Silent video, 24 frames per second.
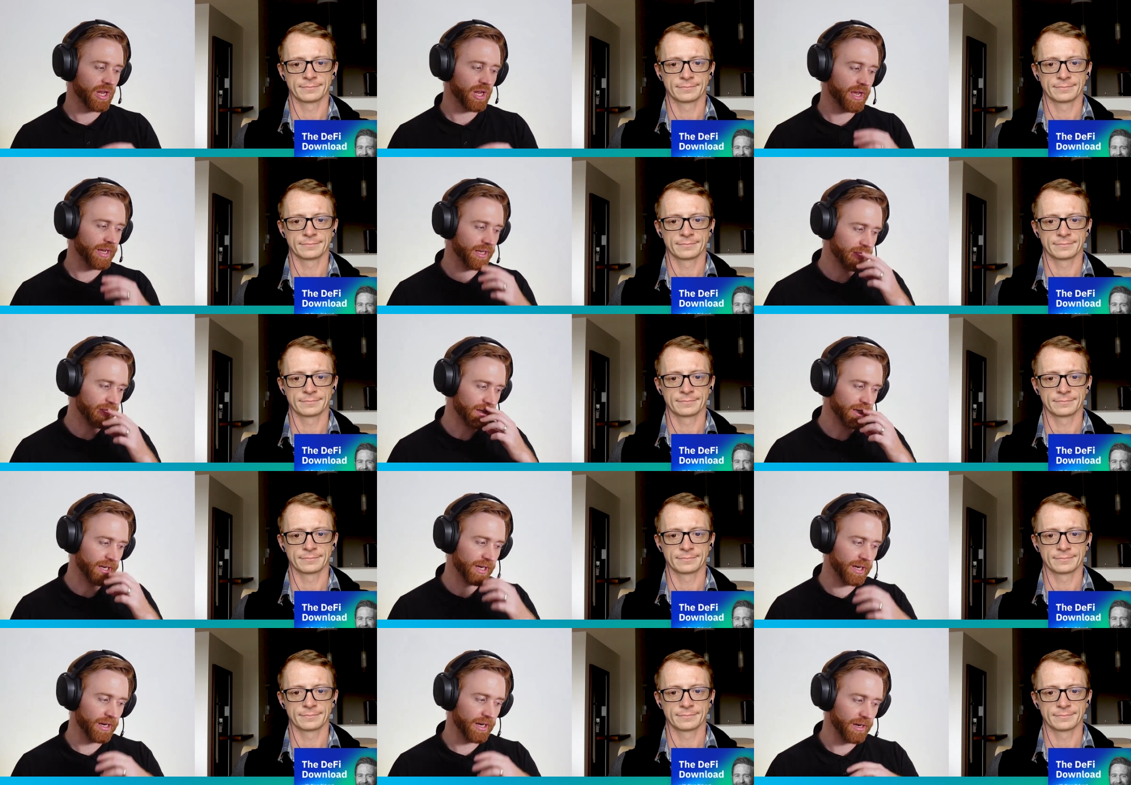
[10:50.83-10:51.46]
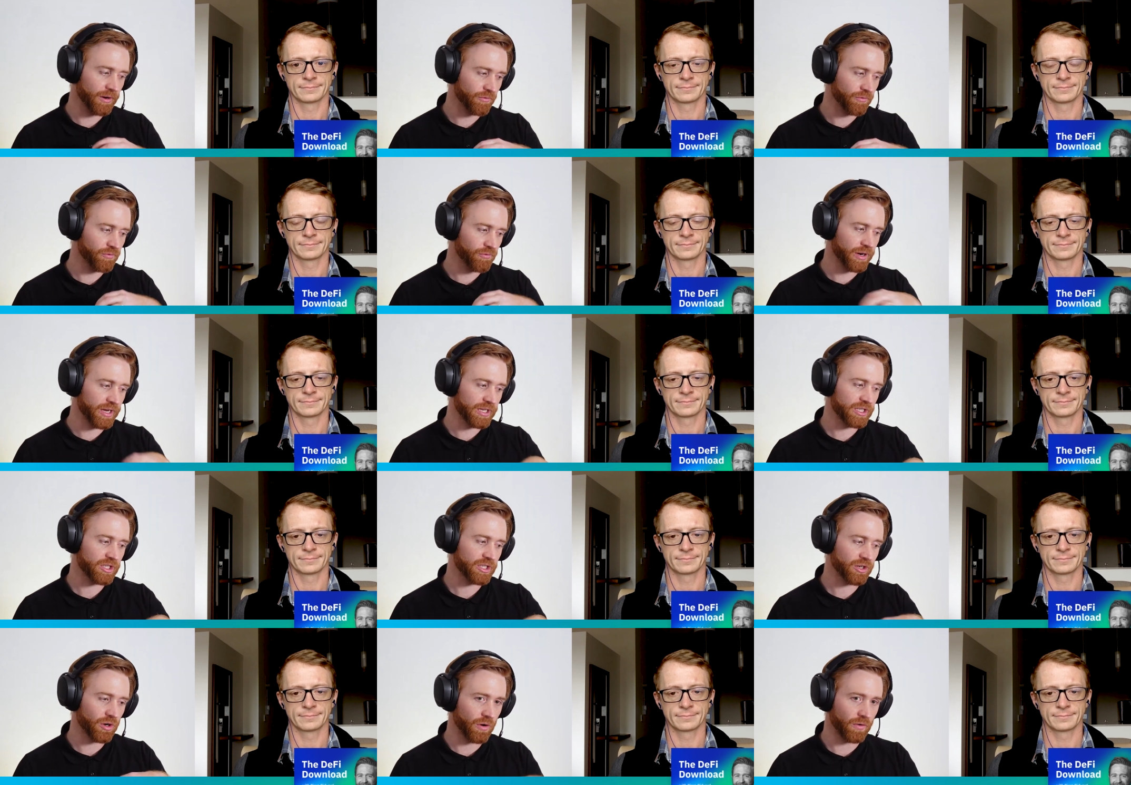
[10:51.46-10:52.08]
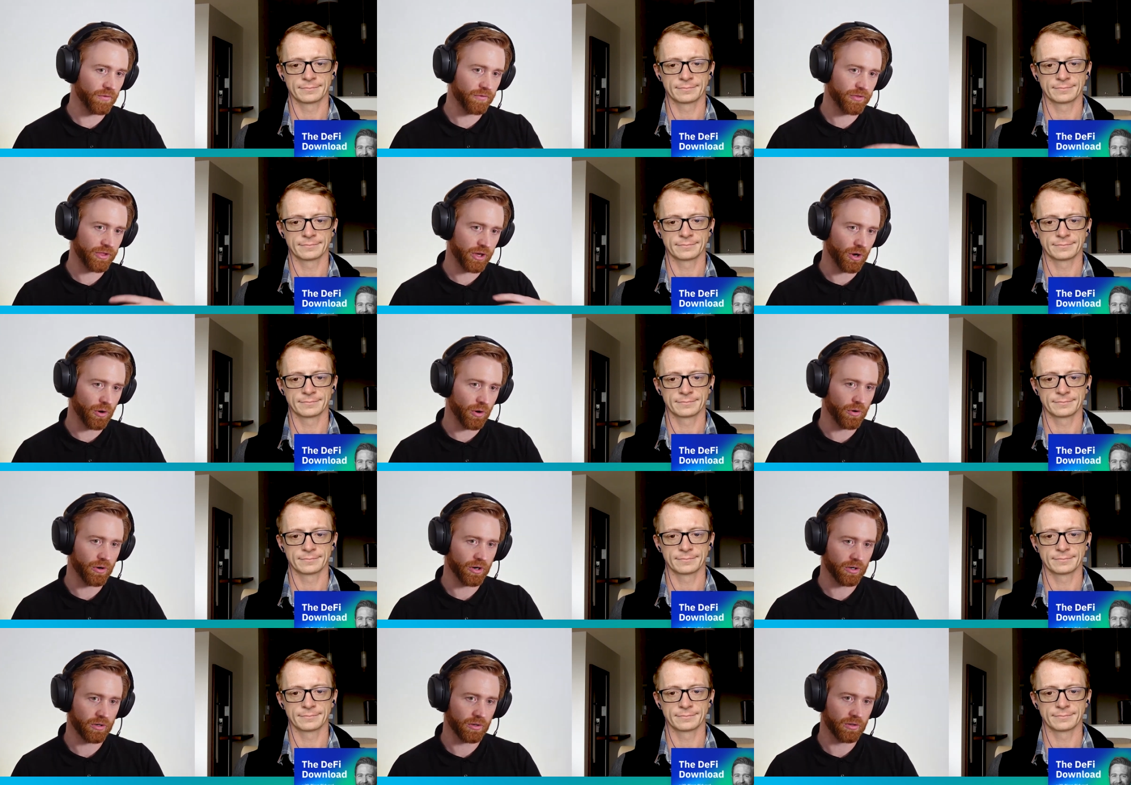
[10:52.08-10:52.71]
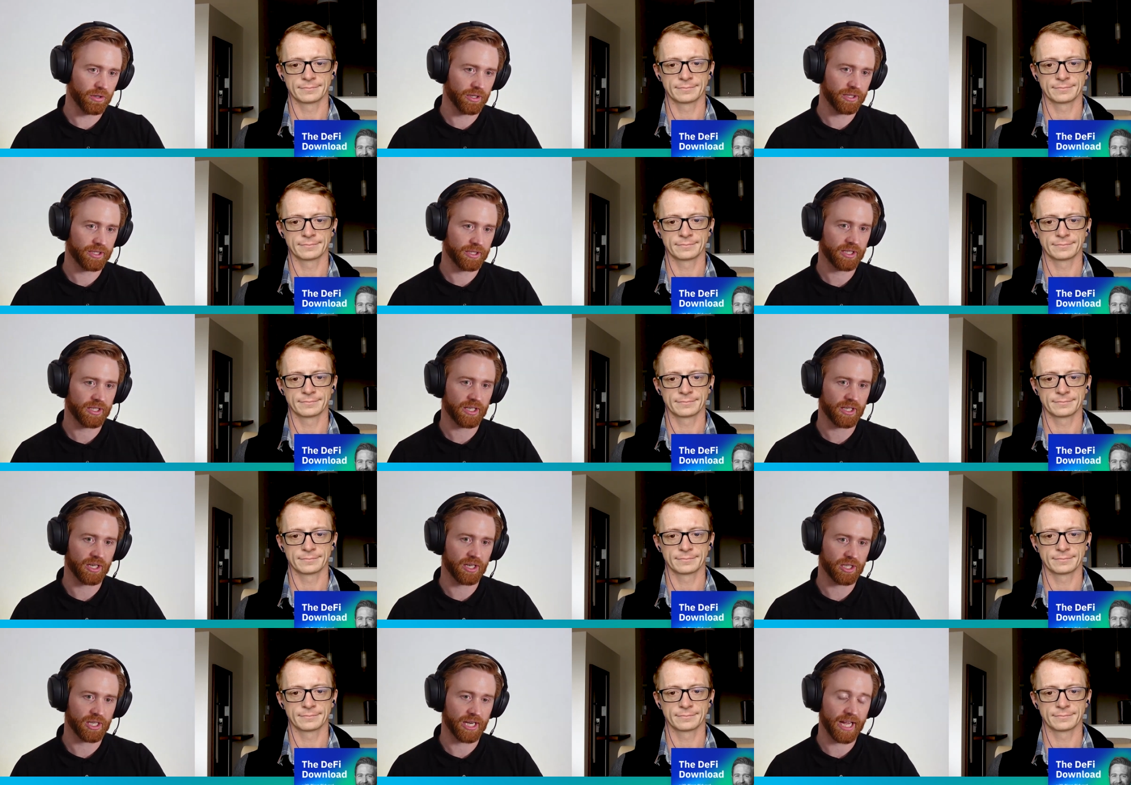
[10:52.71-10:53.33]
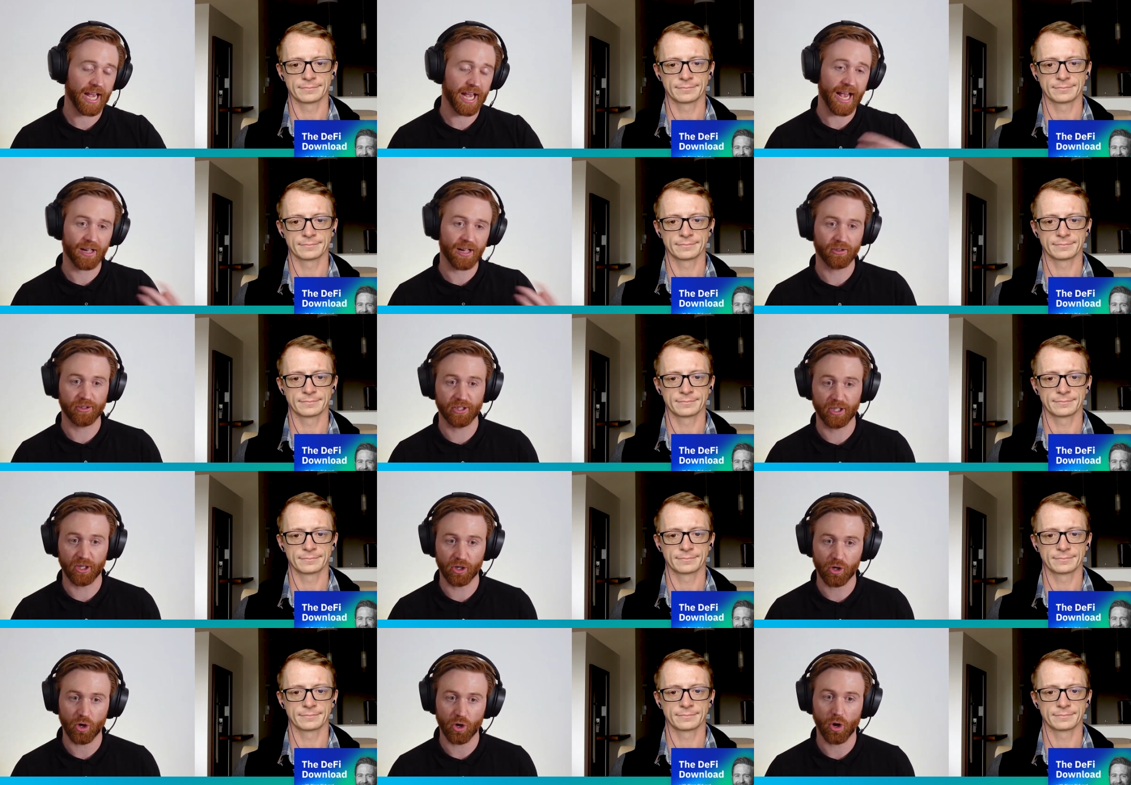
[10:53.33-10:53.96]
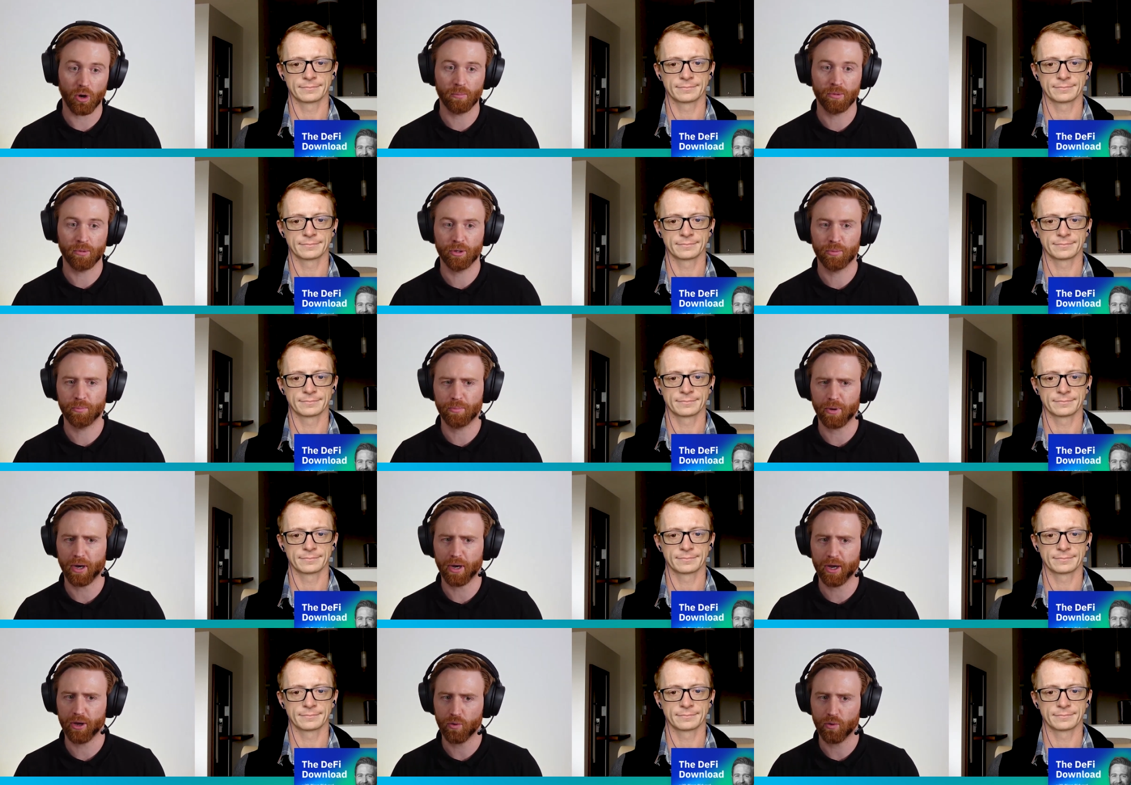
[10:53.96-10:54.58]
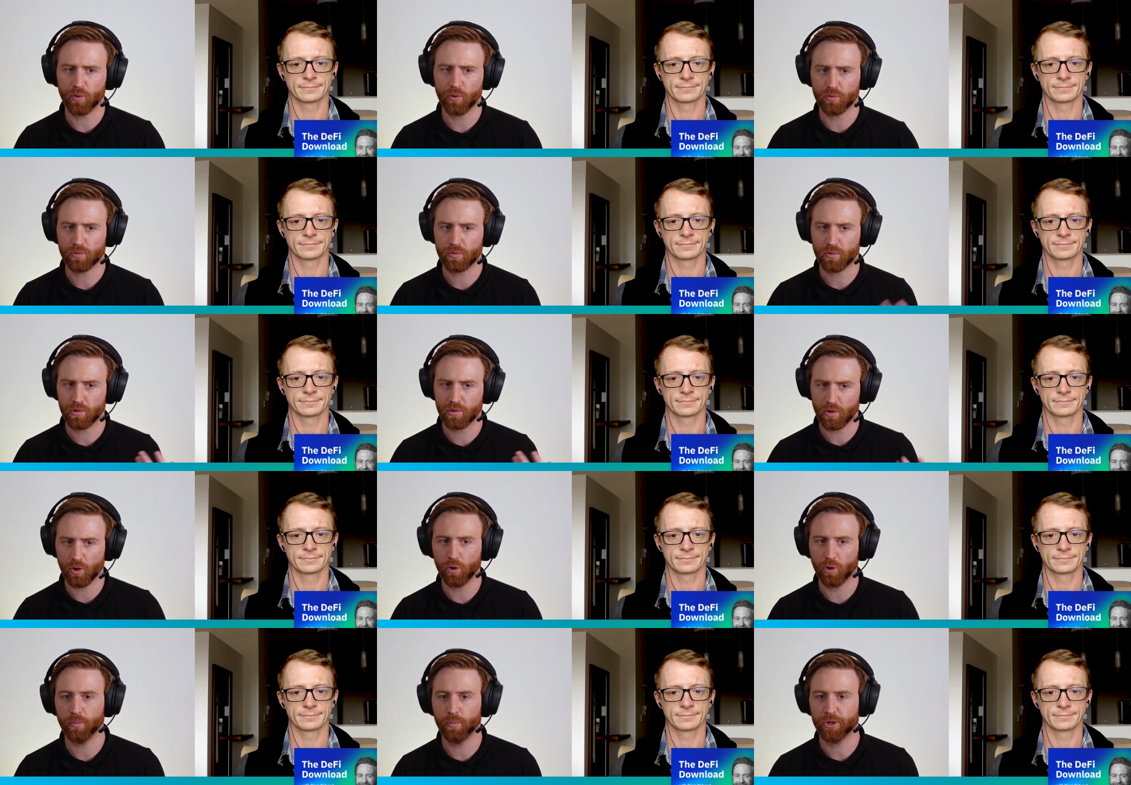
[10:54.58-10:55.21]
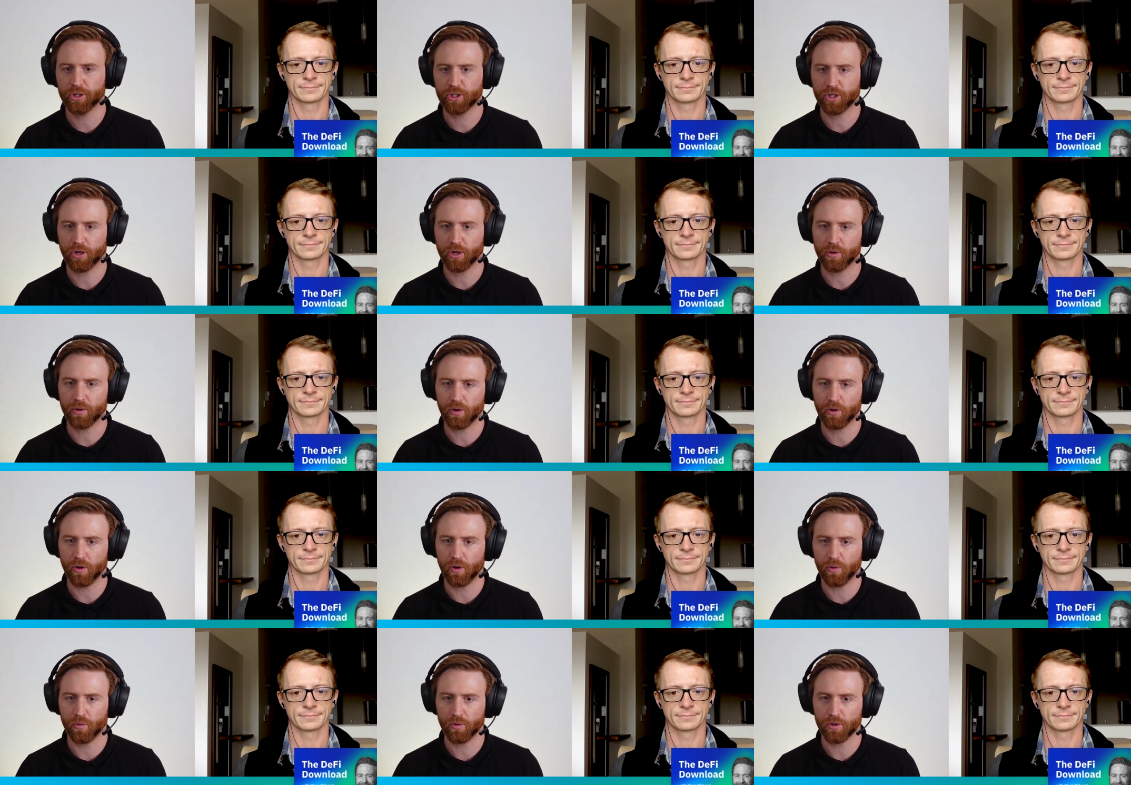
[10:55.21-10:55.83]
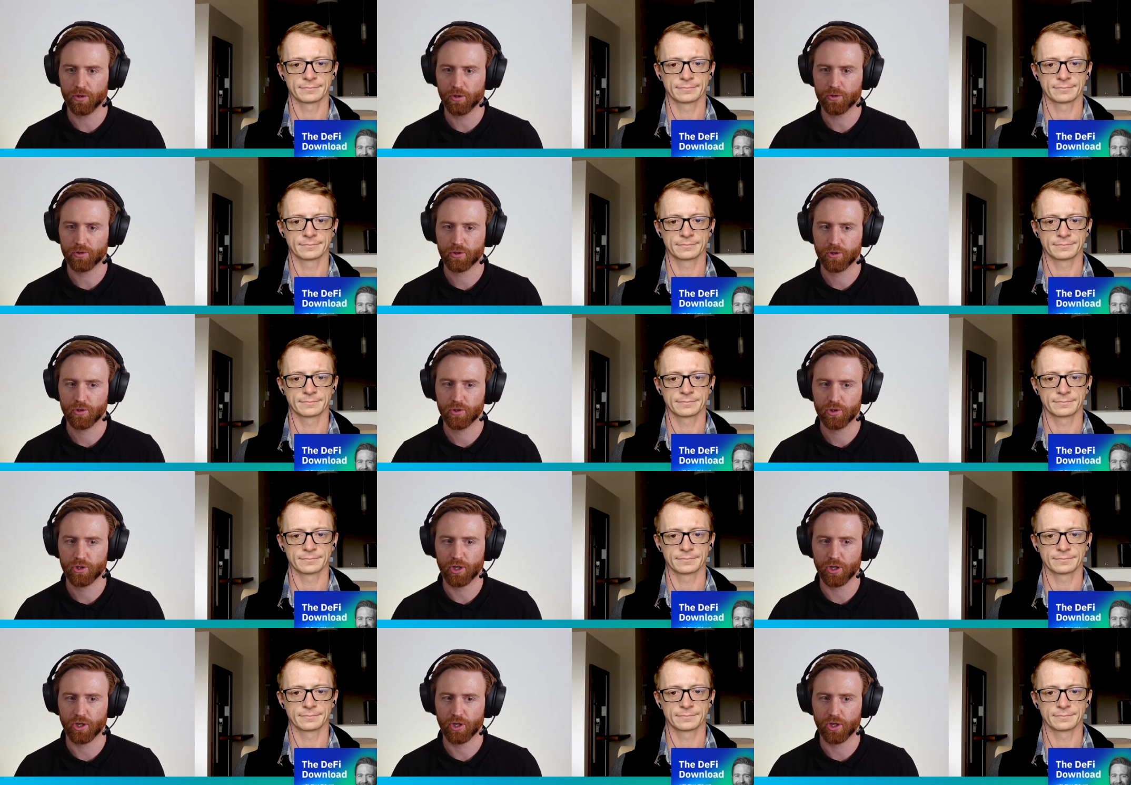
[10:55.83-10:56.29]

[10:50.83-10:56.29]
Speaker 1: like the risk of the oracle is essentially held in common by all UMA token holders.